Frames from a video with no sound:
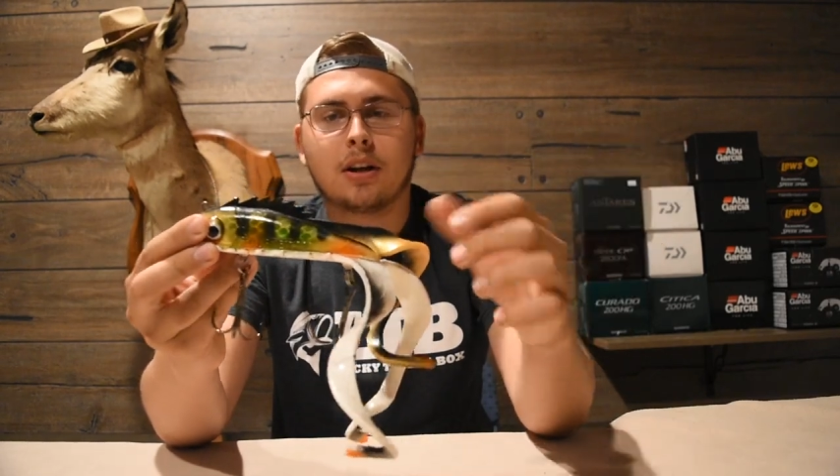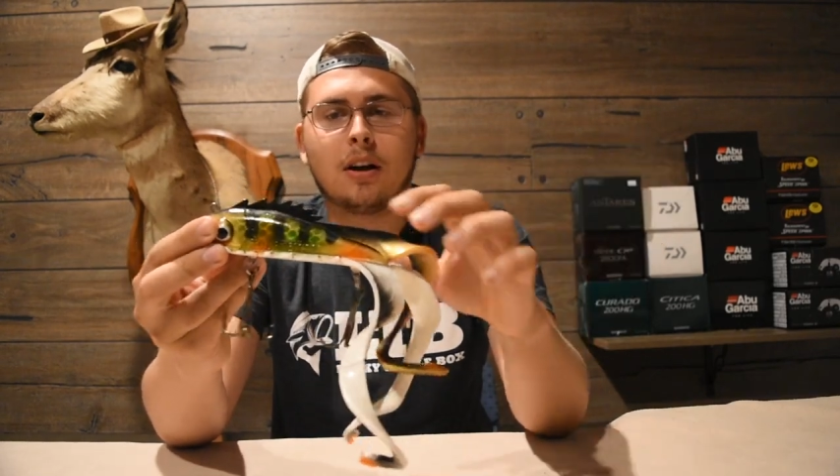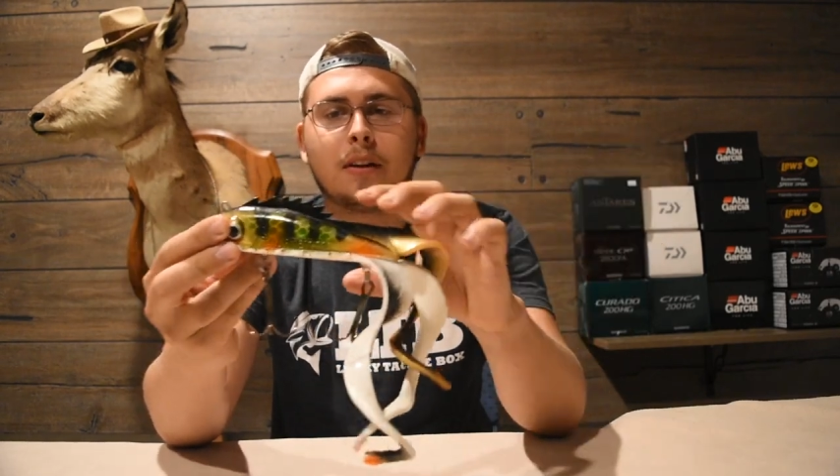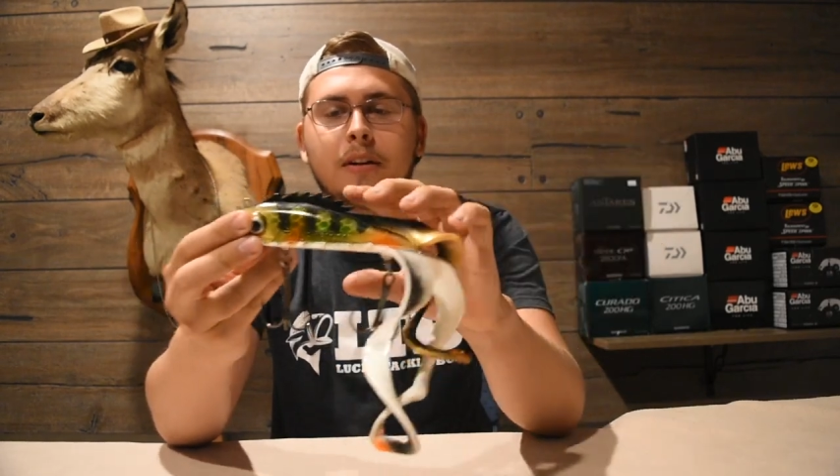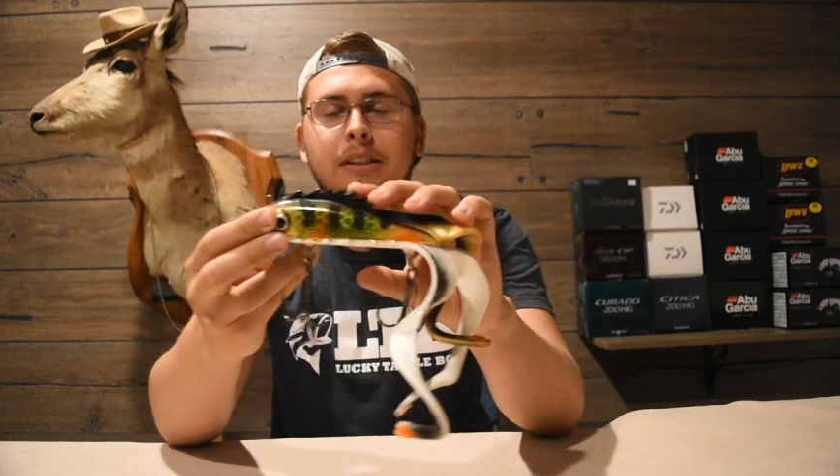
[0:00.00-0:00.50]

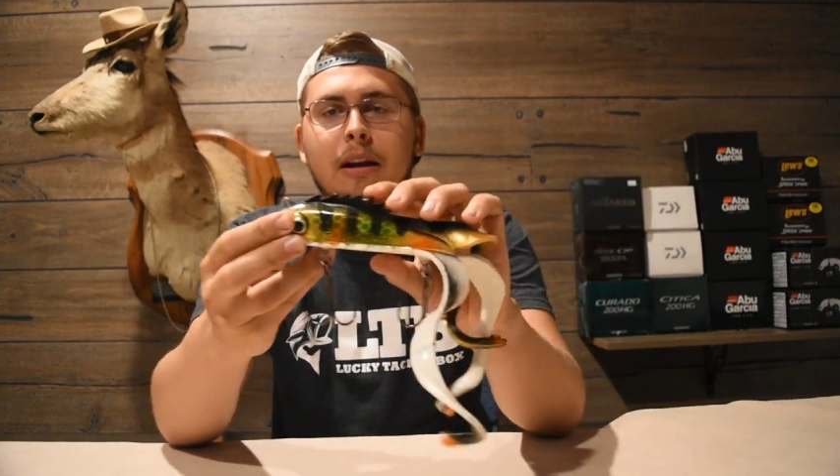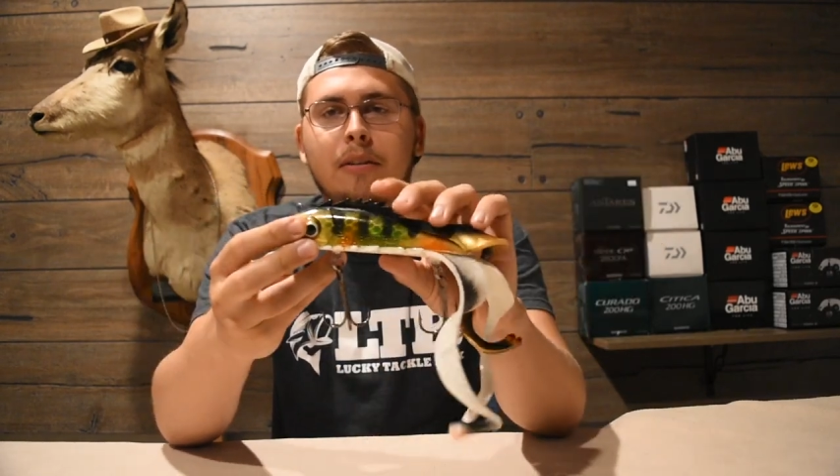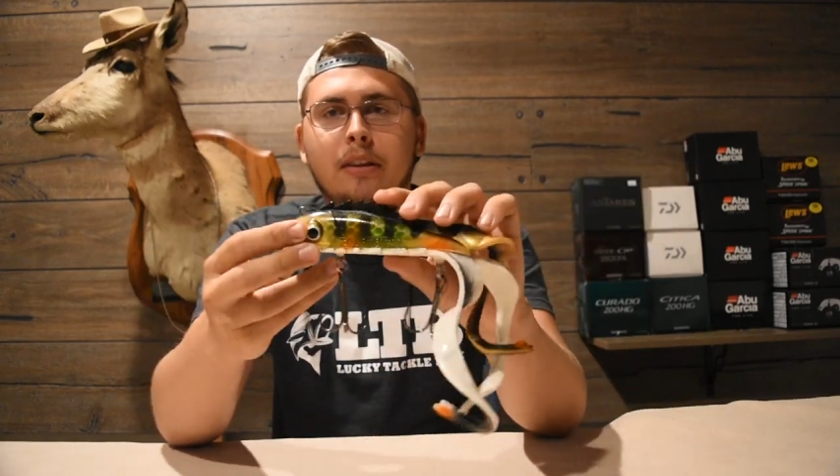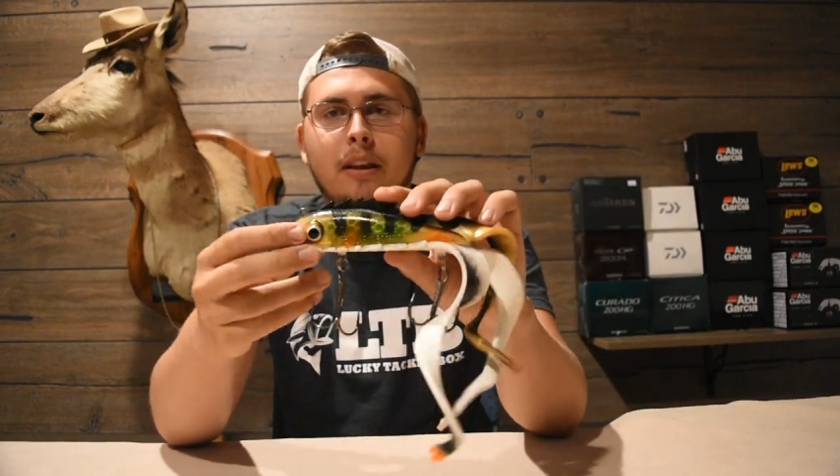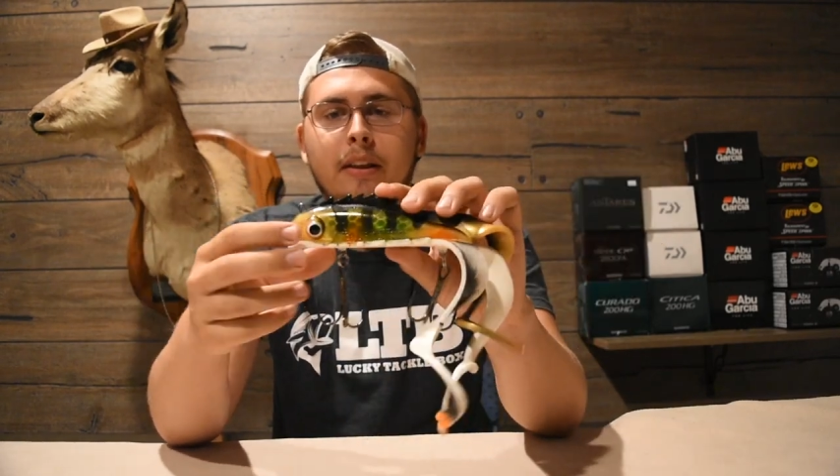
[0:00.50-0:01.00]
colors,
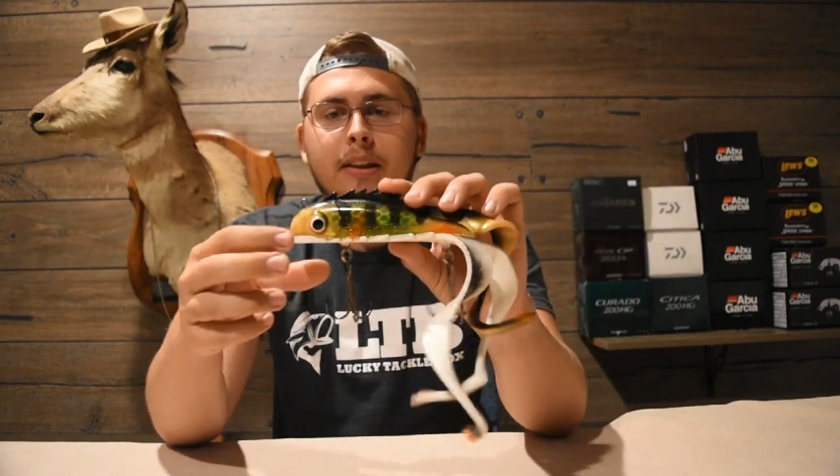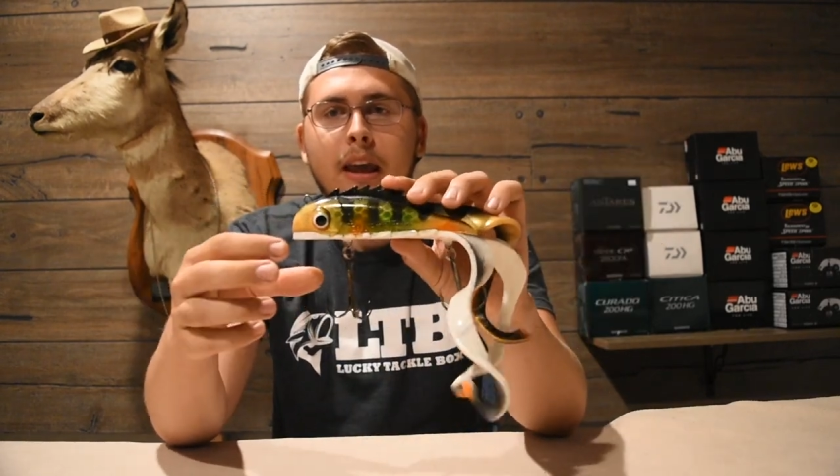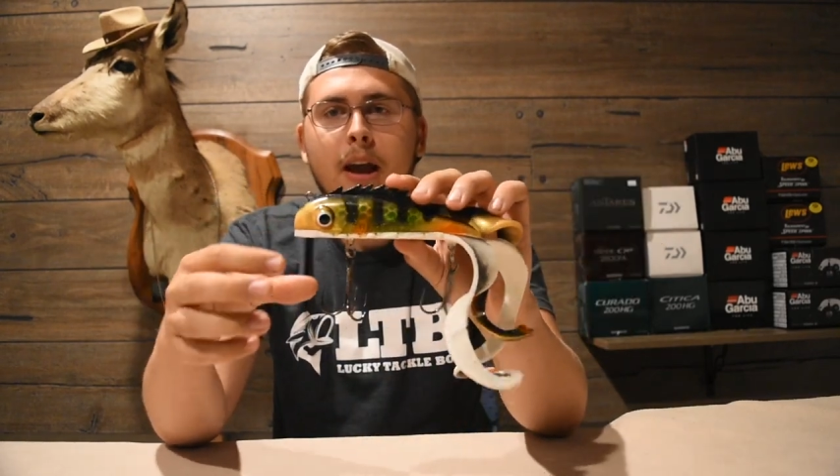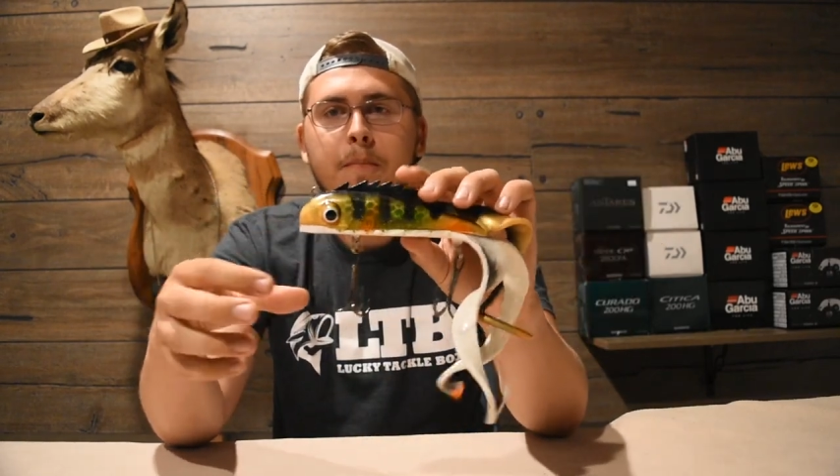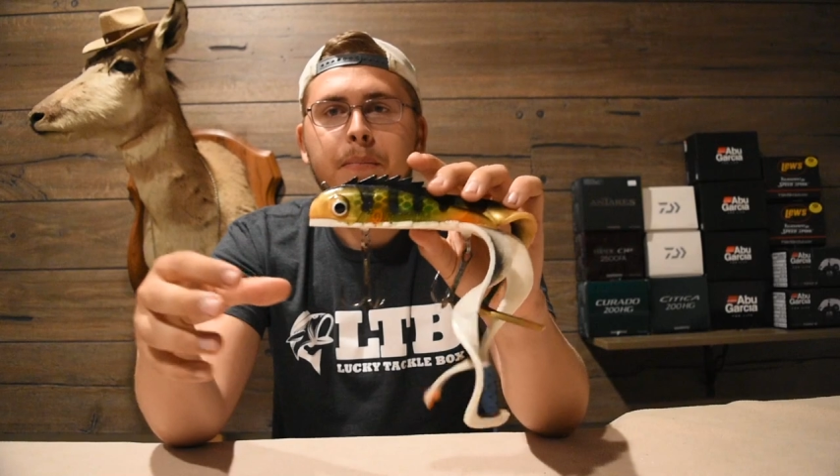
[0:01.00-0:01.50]
everything like
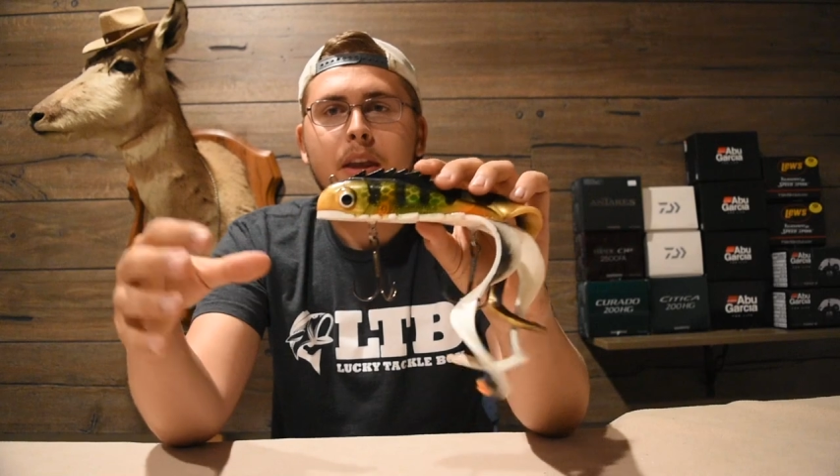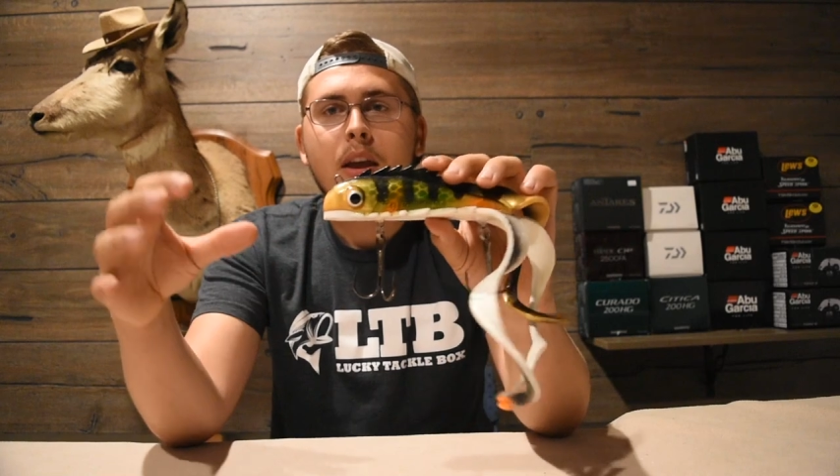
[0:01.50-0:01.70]
that.